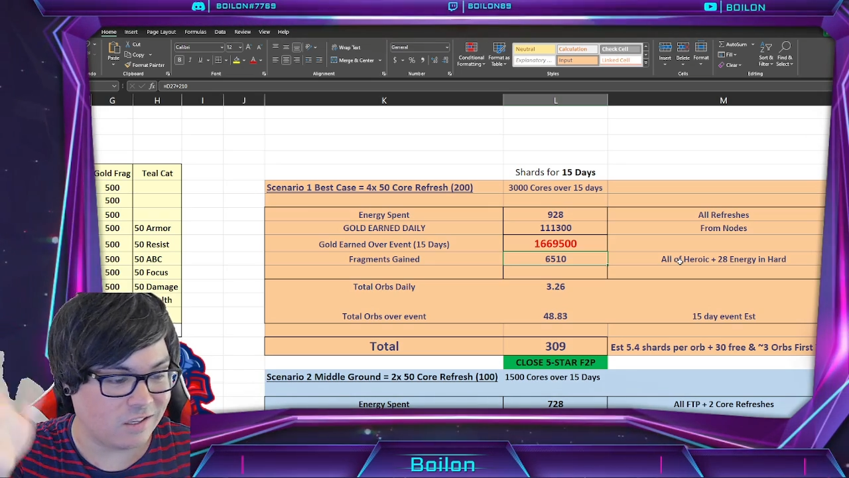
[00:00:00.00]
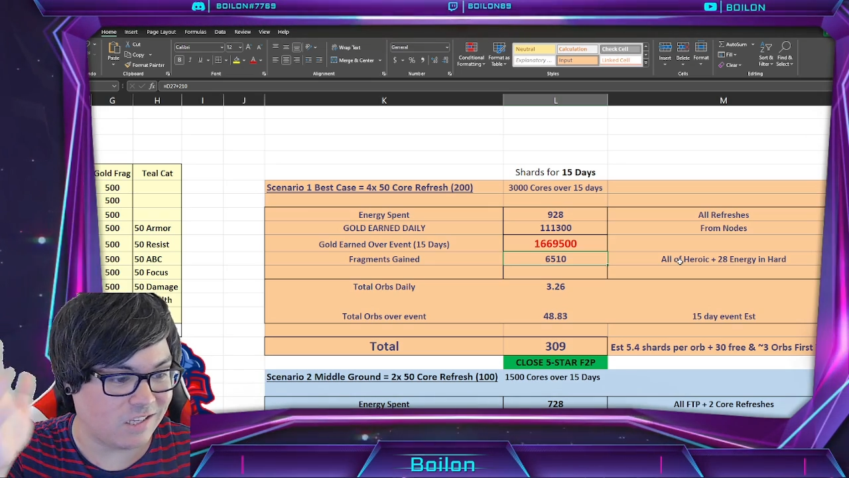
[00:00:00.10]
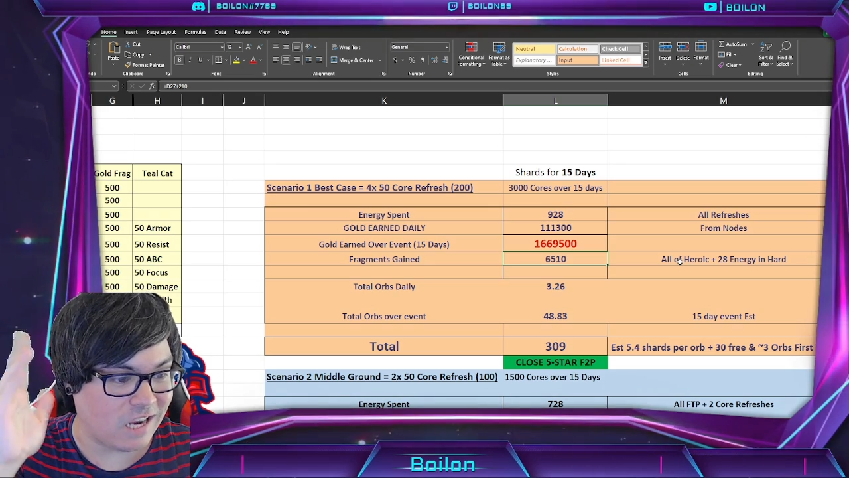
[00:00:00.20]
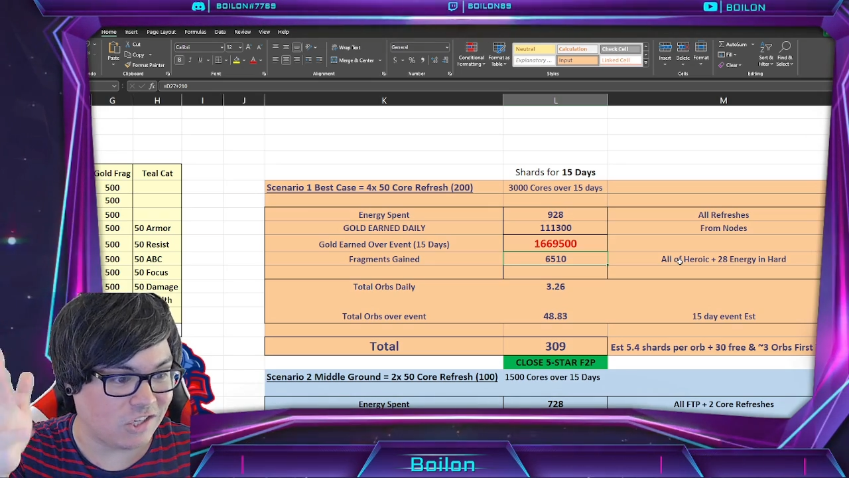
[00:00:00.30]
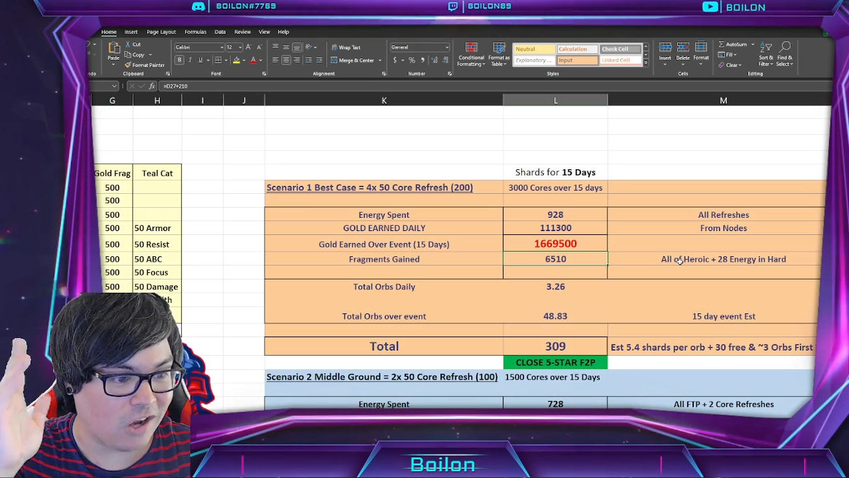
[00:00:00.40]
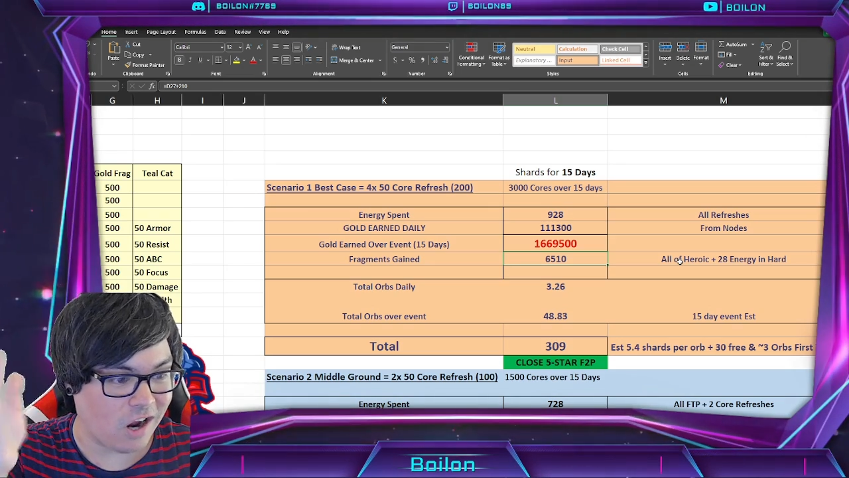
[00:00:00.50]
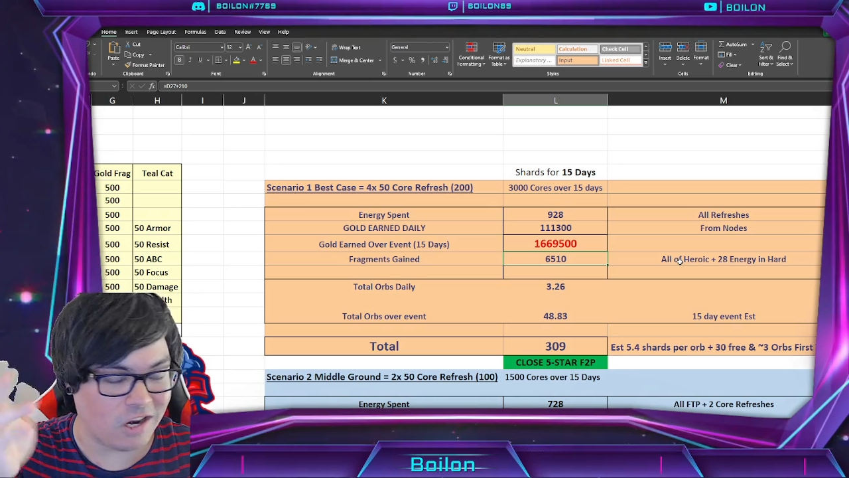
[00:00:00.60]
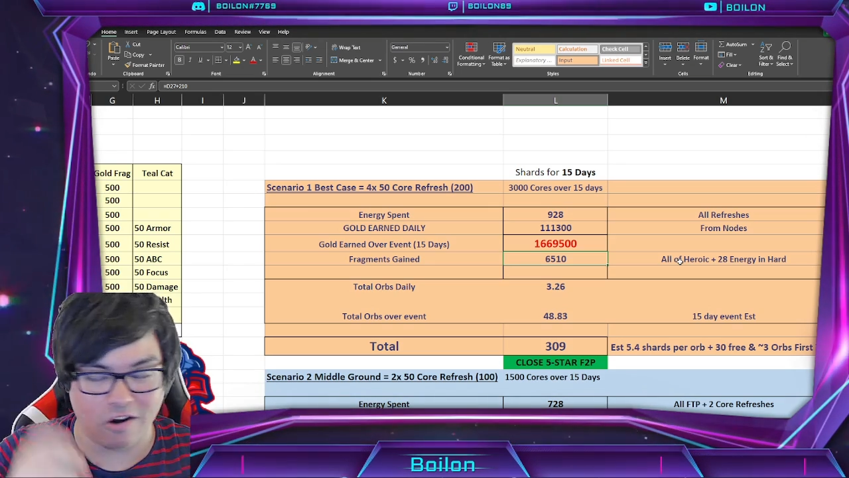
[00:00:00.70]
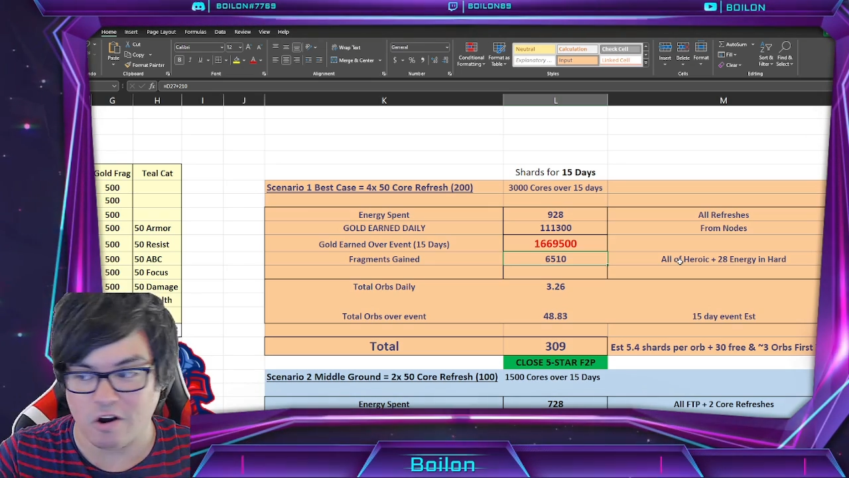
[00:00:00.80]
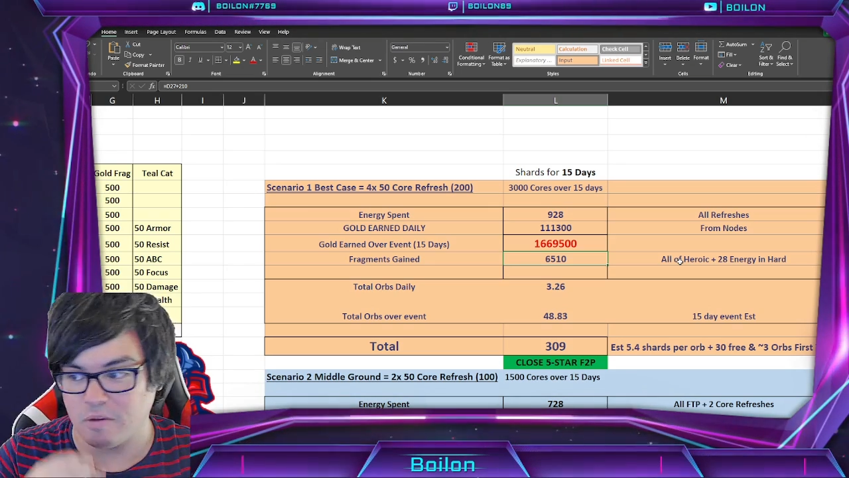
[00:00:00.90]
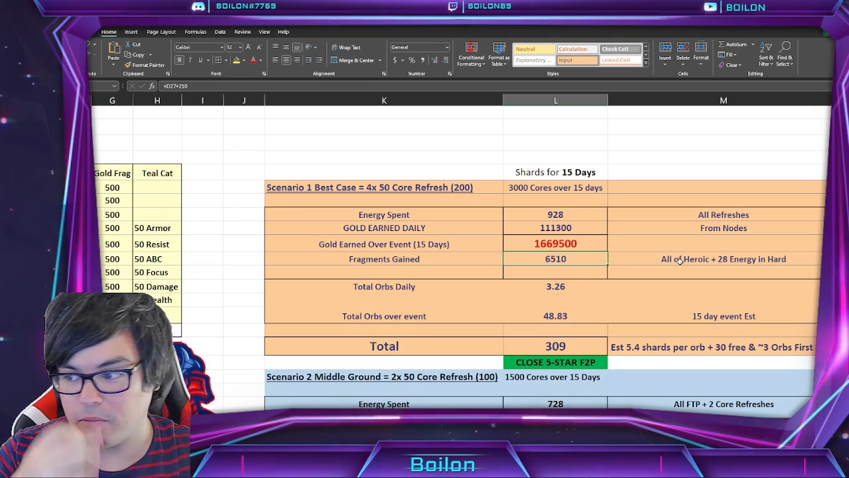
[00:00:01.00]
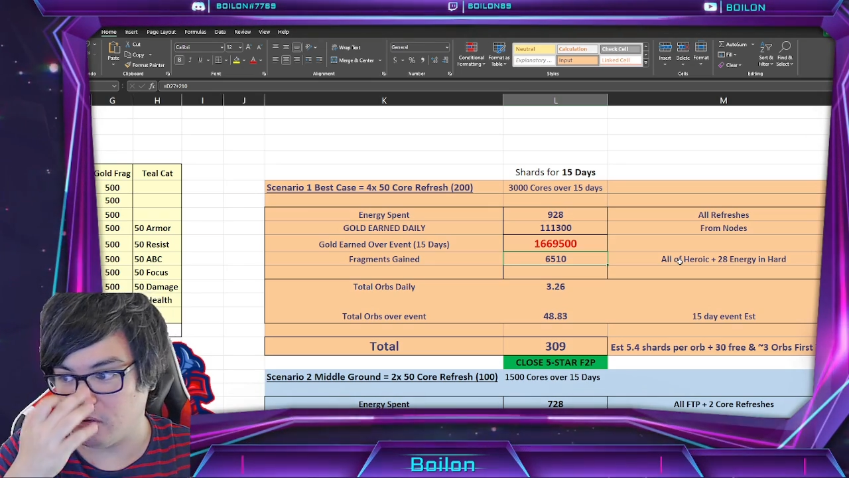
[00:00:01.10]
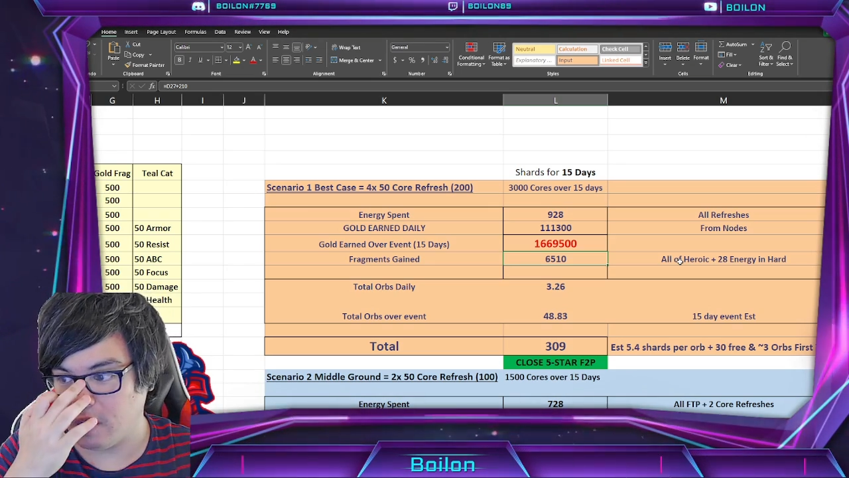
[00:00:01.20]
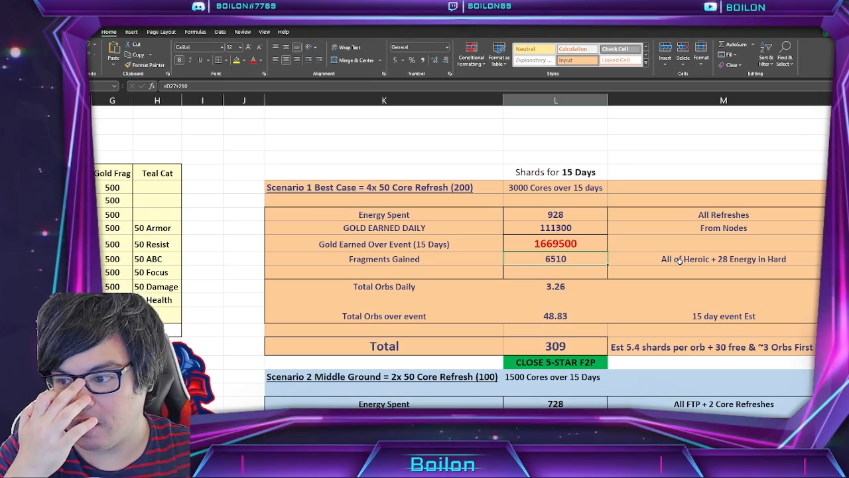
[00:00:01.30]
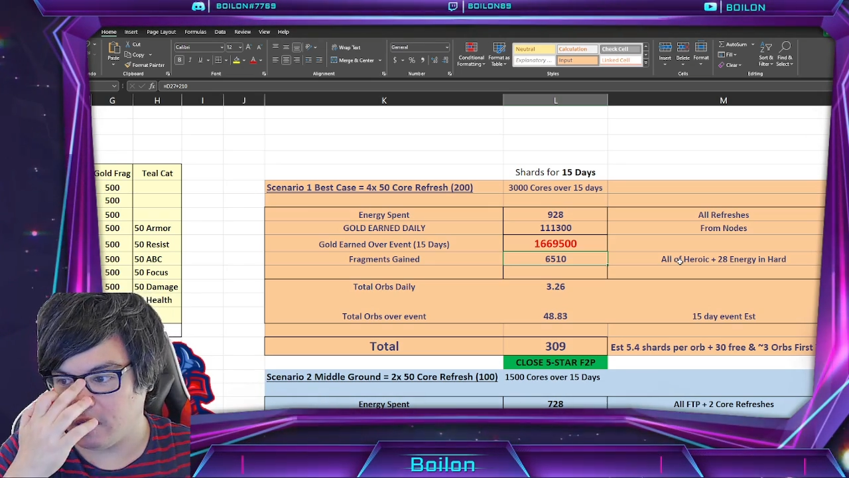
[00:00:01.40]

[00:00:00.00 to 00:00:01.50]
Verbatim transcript: stage nine in hard mode.